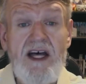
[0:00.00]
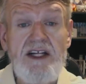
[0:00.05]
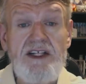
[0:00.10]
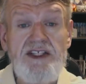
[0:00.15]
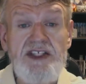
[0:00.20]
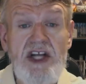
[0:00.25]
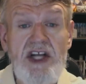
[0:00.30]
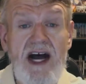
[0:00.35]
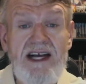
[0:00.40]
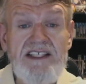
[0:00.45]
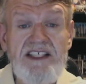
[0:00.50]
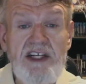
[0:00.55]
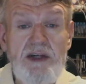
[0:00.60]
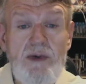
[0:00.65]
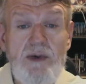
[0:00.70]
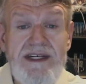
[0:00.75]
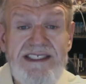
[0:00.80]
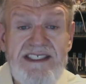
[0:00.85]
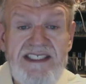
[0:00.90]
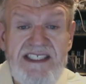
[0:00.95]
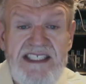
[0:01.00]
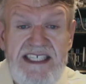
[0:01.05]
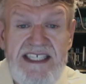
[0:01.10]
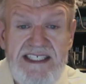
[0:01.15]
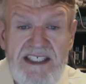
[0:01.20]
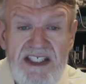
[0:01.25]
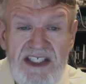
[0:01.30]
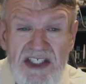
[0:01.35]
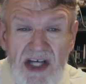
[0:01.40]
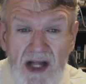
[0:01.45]
Joshua
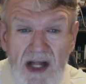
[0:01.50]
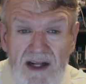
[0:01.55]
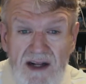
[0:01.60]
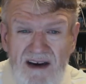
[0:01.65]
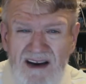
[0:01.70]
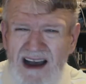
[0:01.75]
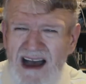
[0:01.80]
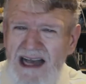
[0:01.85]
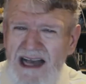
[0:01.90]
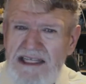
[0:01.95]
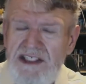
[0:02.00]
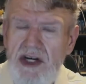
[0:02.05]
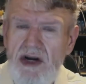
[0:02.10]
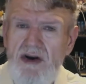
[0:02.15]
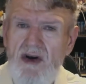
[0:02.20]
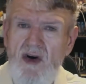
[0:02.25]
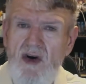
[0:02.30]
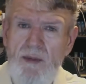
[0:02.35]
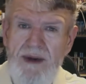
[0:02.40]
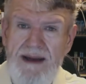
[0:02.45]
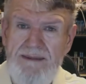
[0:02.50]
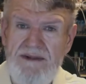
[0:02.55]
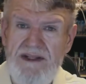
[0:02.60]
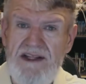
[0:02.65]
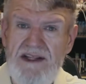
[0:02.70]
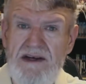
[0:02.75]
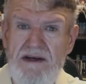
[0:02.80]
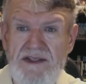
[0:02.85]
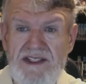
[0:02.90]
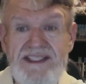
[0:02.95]
Siegendaler, I sure hope I'm
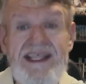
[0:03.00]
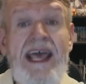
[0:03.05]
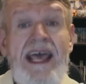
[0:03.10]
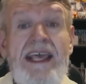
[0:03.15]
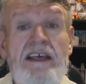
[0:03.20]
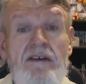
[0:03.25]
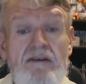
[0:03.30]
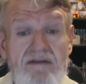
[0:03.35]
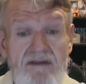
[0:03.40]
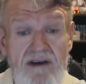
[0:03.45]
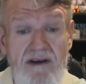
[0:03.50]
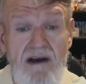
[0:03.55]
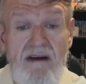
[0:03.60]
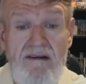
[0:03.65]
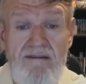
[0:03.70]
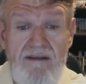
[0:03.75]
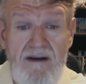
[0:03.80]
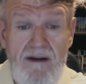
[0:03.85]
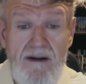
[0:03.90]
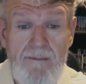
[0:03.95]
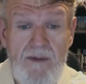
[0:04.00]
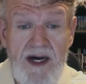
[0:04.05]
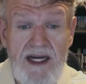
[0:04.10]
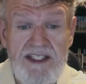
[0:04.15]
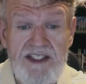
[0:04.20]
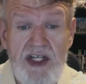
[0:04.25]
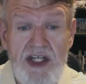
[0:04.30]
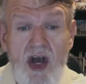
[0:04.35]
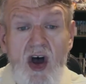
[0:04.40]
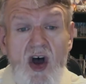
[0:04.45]
close. Thank you very, very
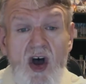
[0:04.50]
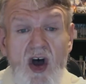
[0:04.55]
much.